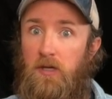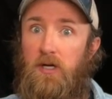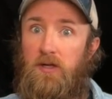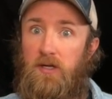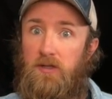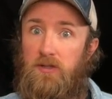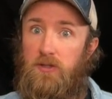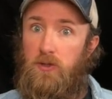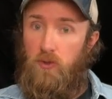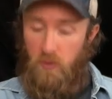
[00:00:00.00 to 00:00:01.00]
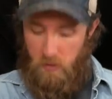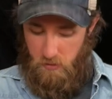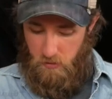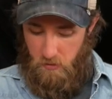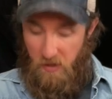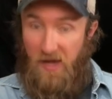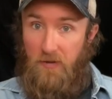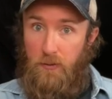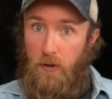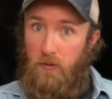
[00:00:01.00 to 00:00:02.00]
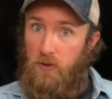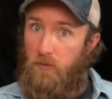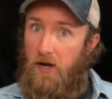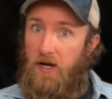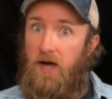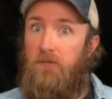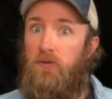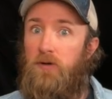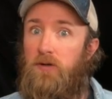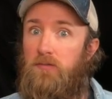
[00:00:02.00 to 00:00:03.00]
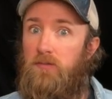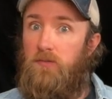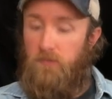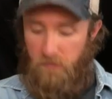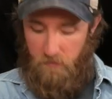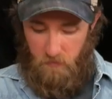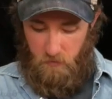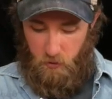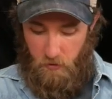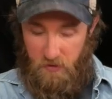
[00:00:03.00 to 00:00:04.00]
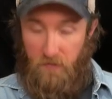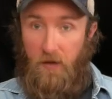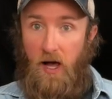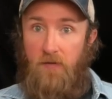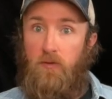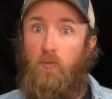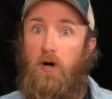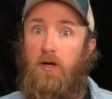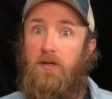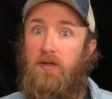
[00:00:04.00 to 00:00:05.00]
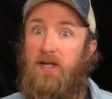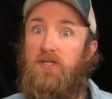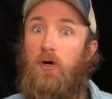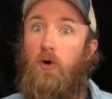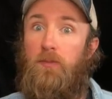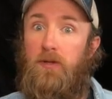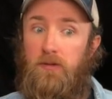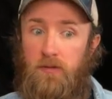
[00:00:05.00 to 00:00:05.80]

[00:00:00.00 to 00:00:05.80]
And then 2 eighth notes right after it, strings 5 and 1, and that's open.